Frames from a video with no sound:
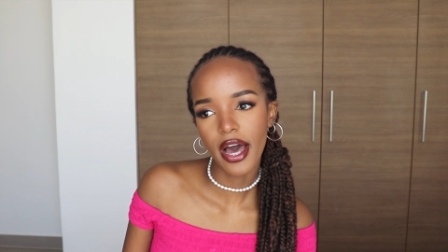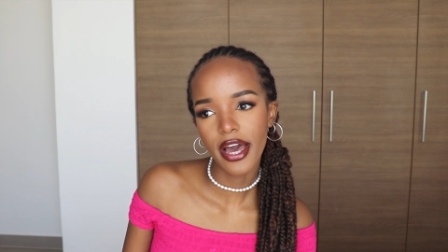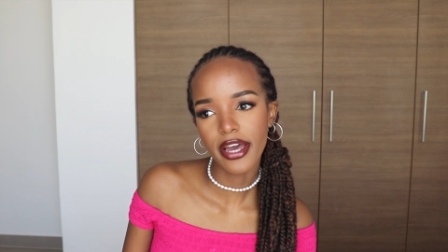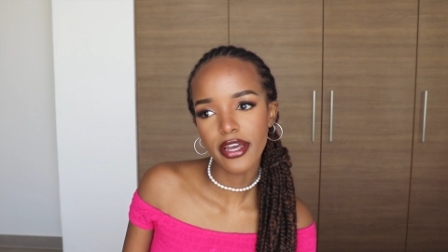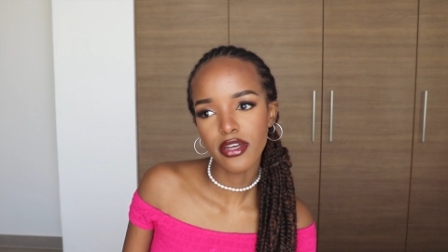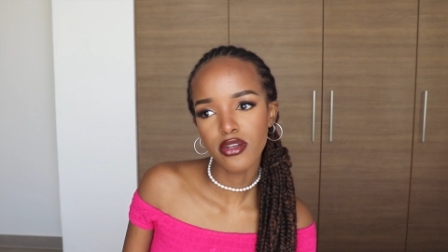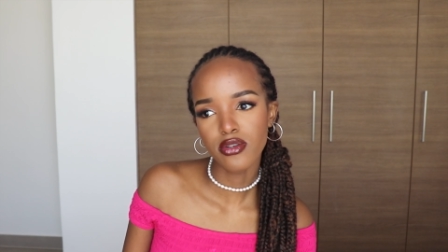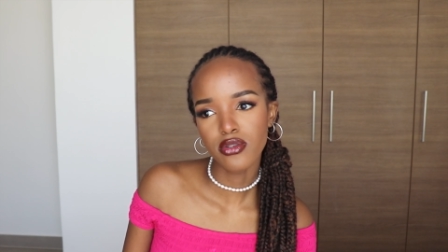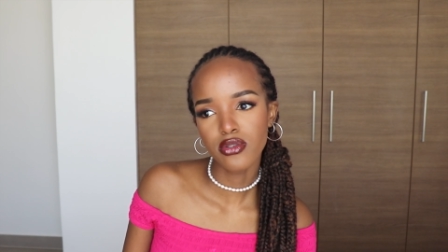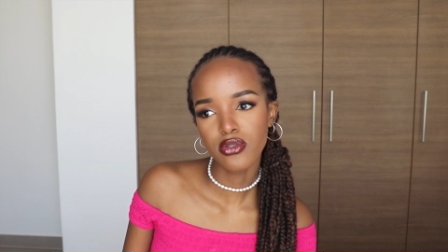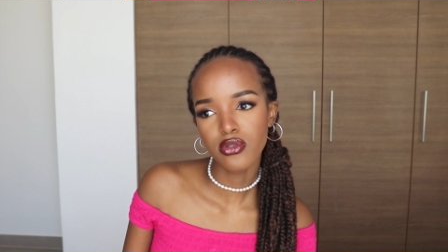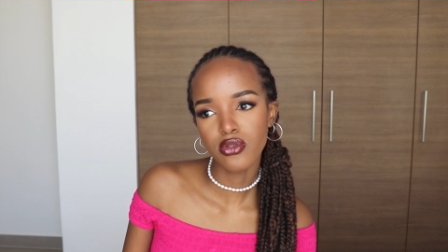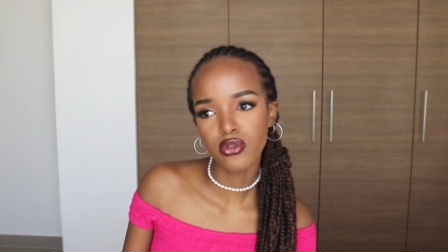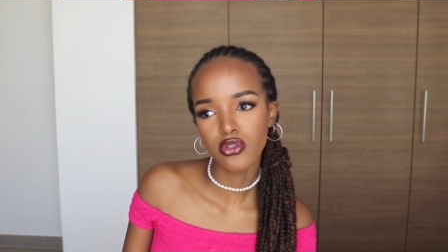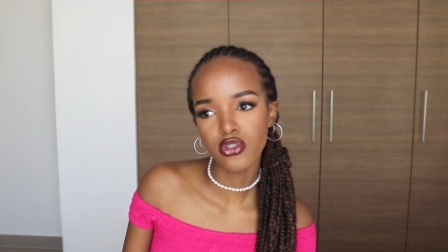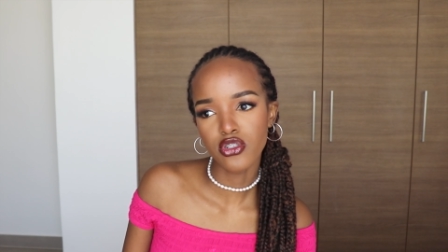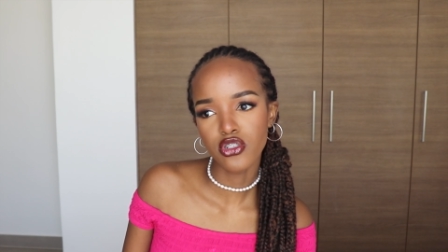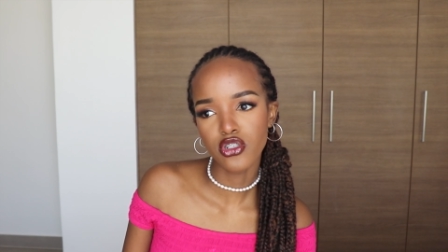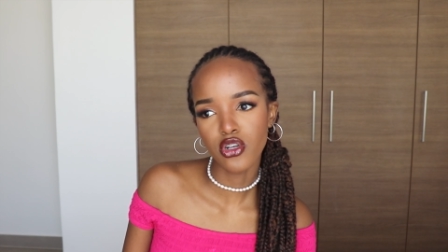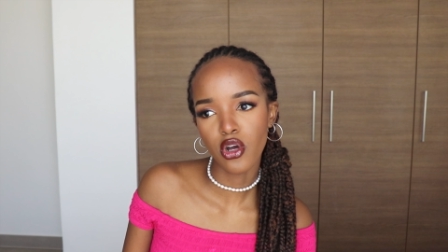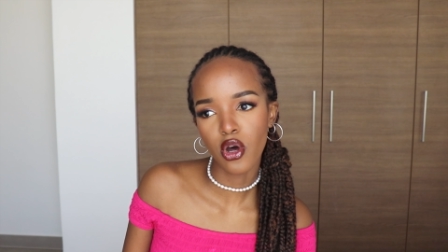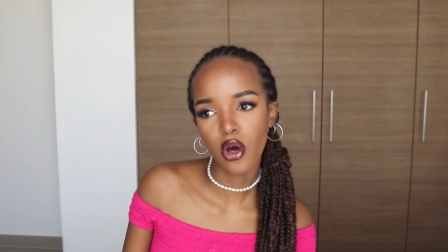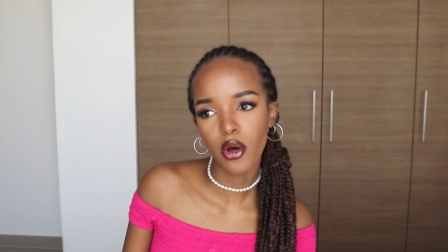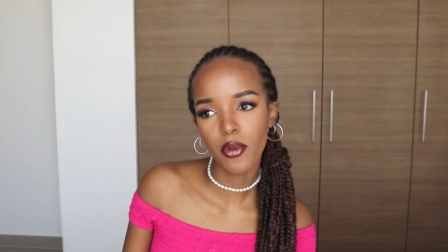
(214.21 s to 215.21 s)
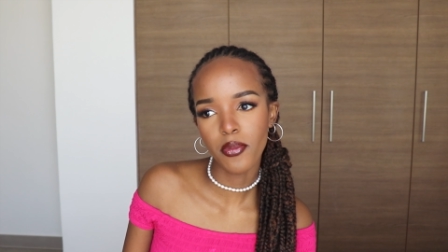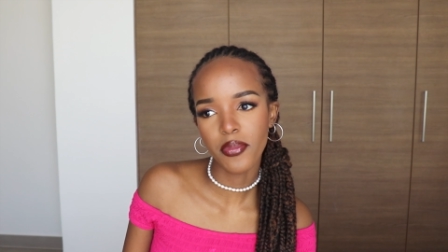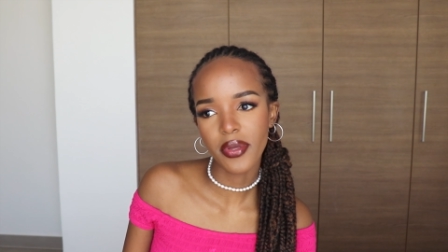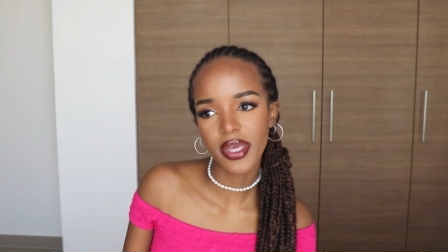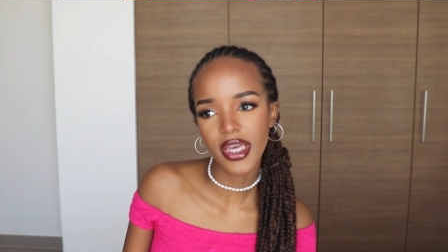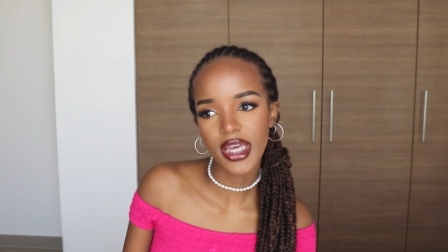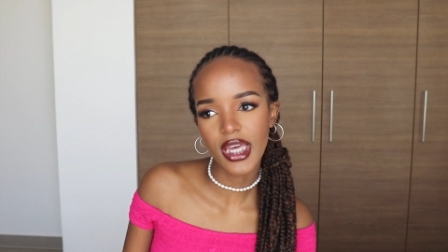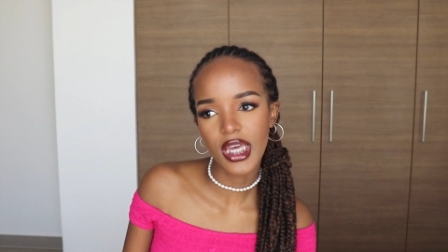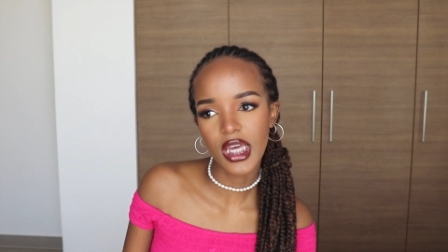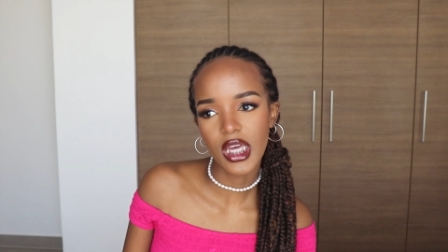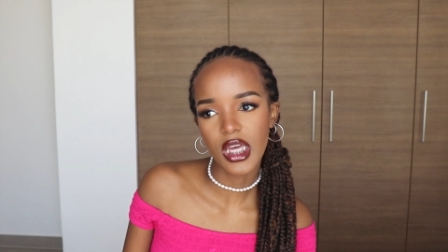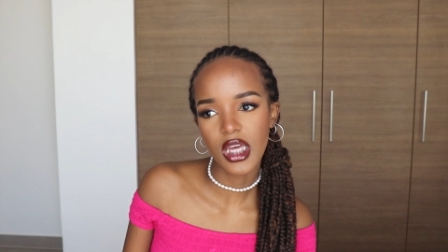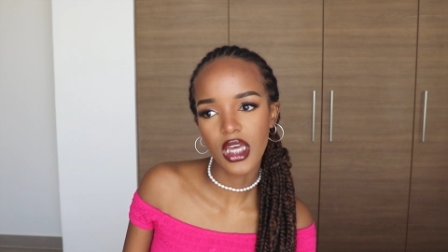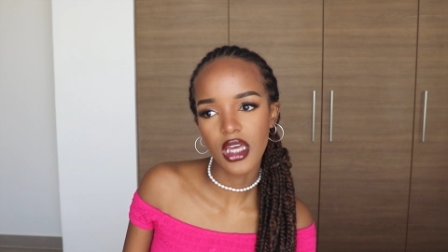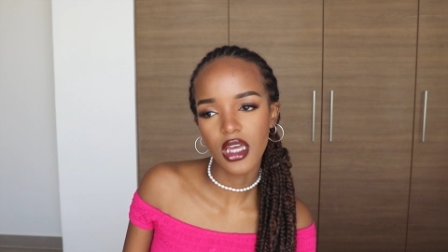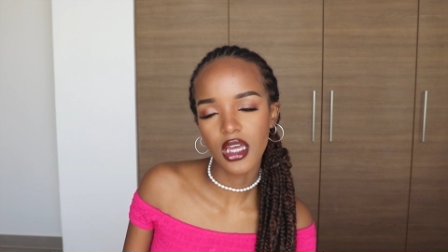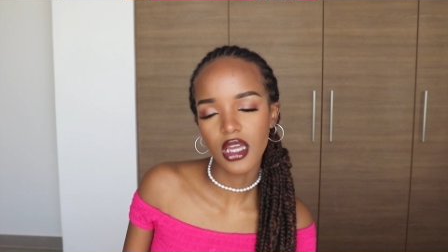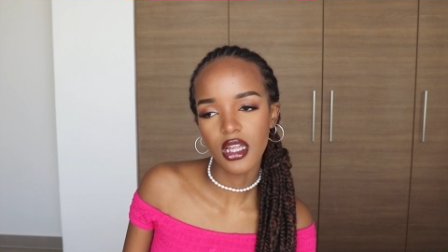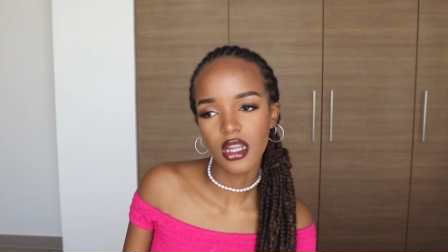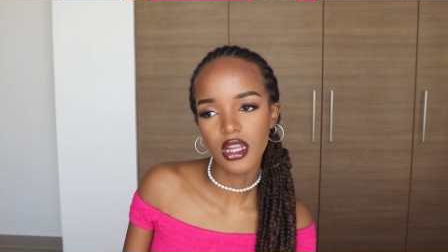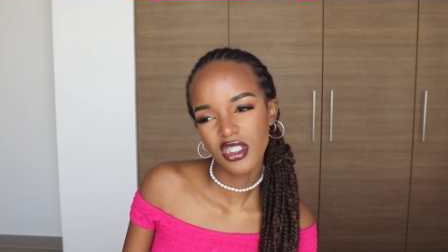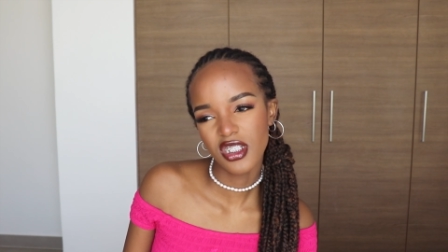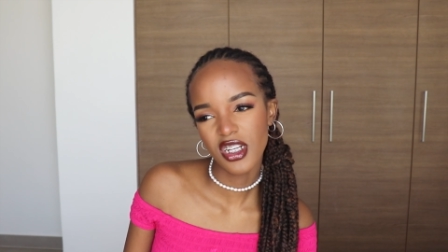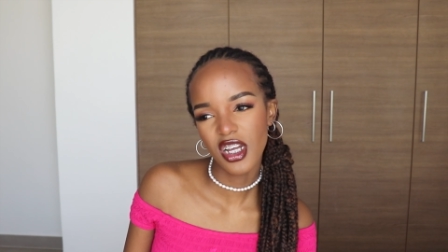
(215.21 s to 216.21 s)
i used to shop
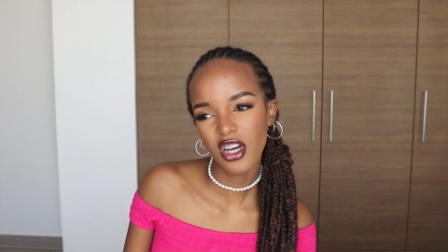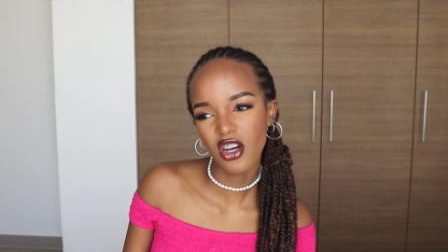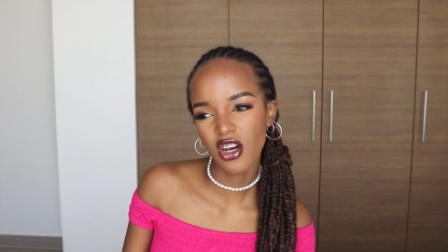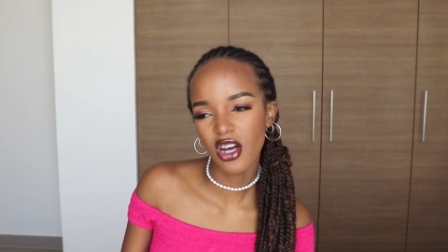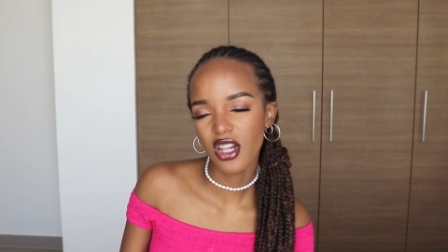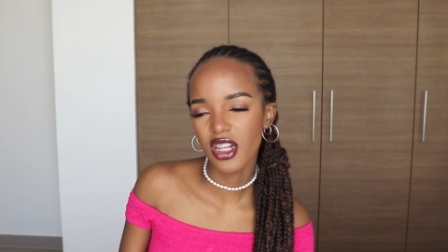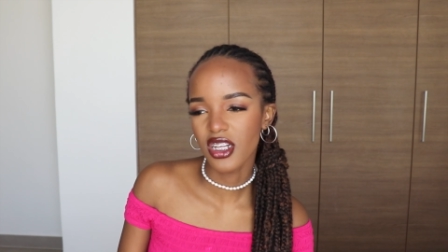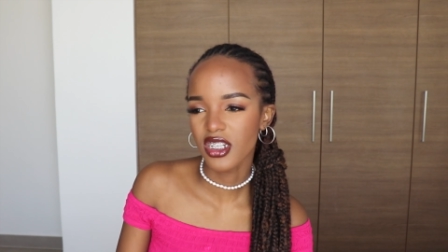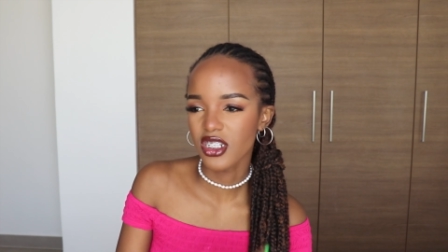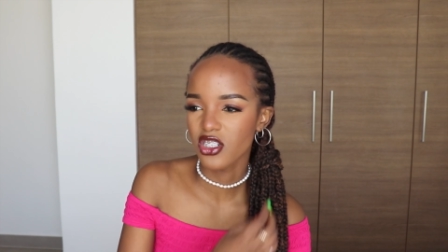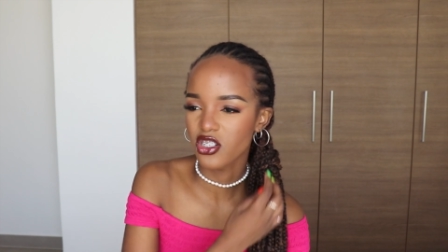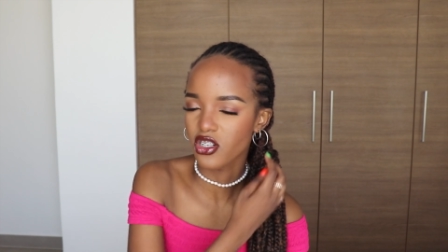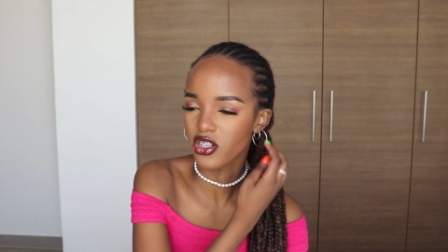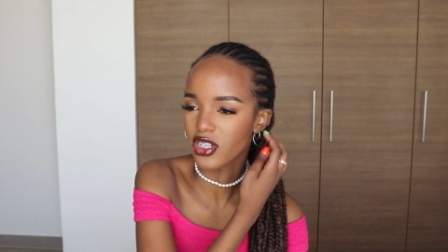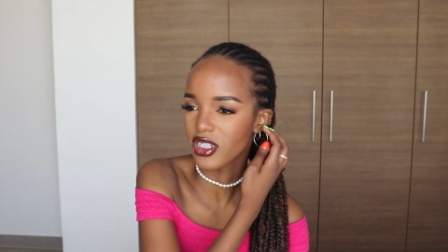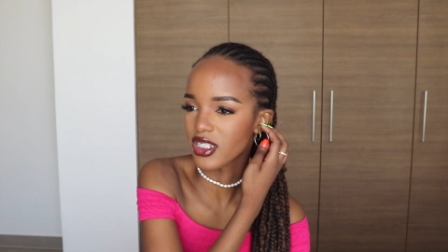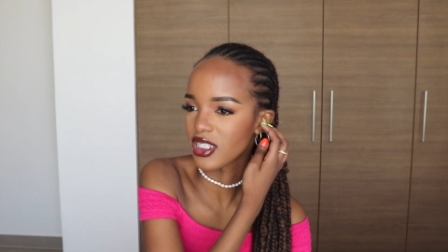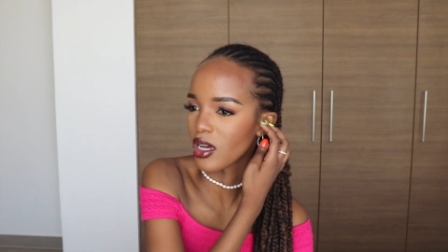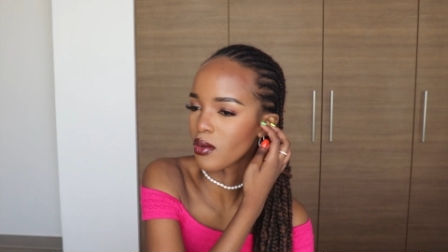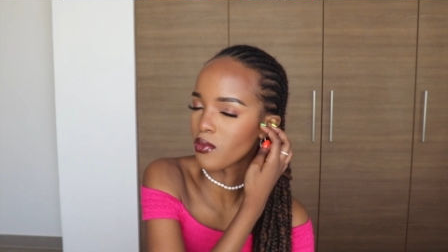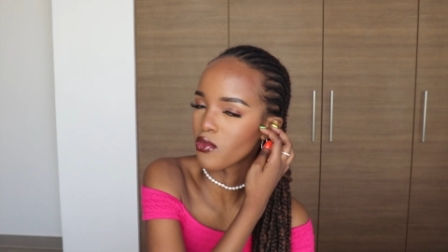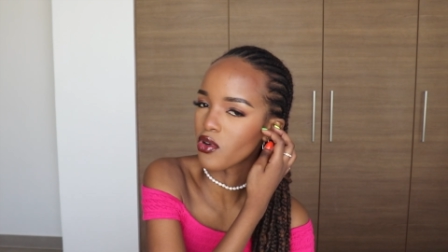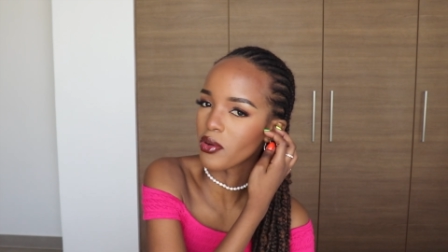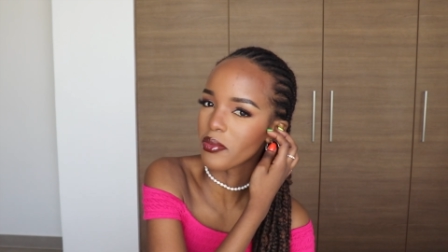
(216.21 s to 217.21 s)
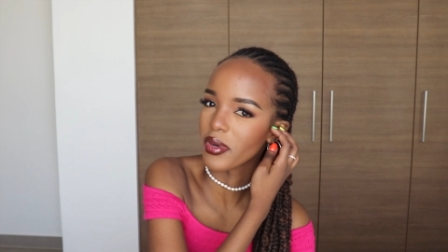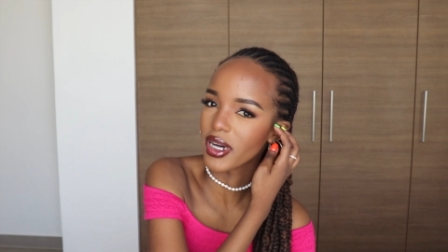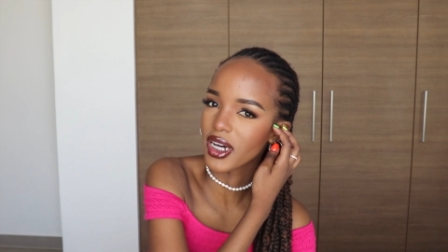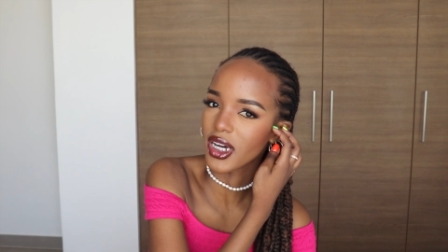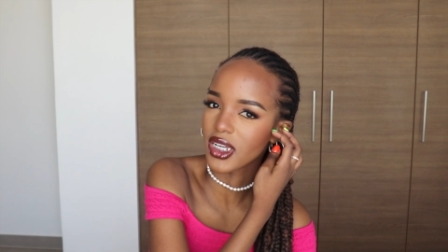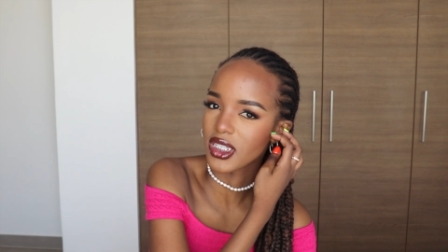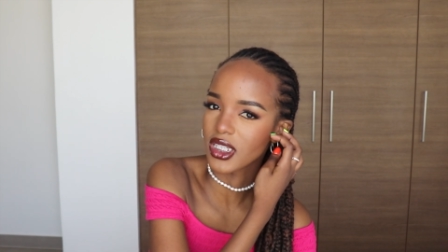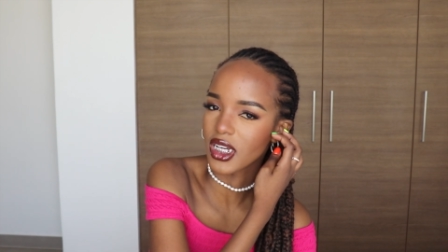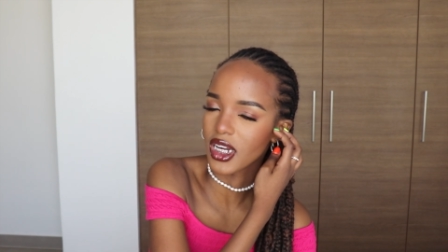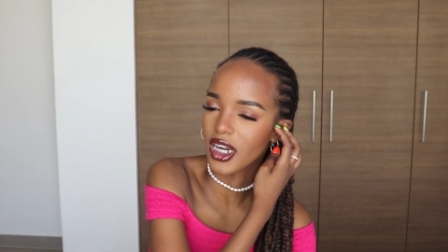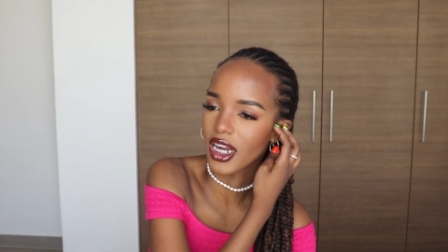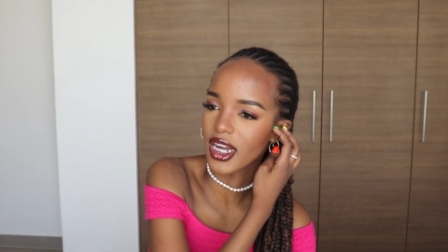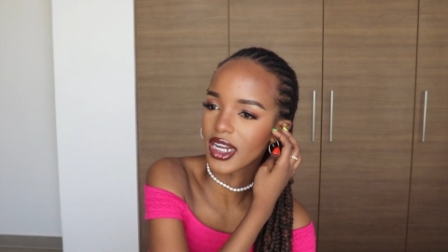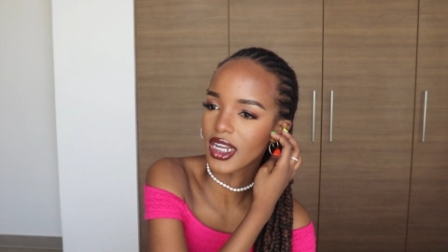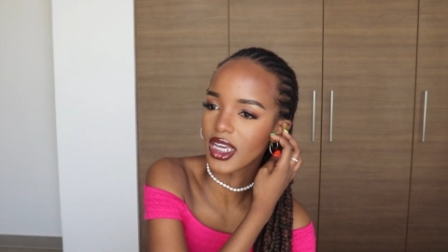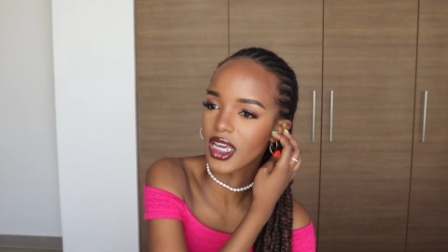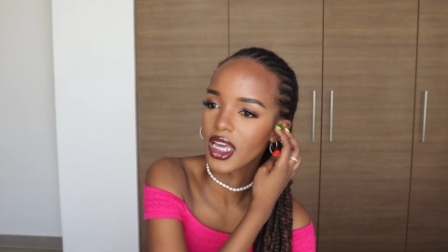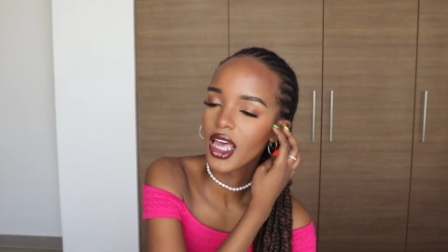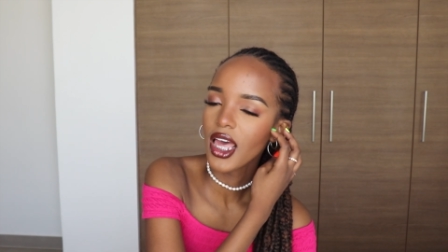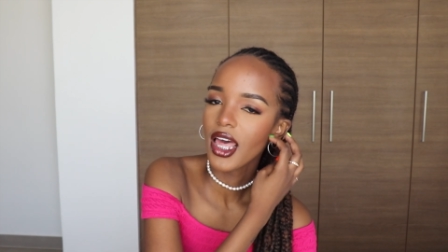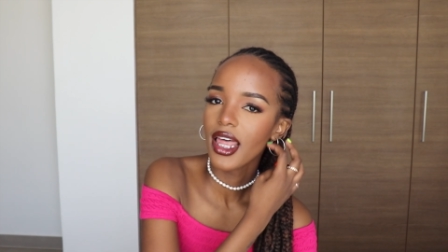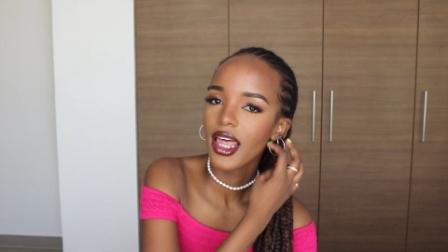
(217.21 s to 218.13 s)
in should i call it Roysambu makasarani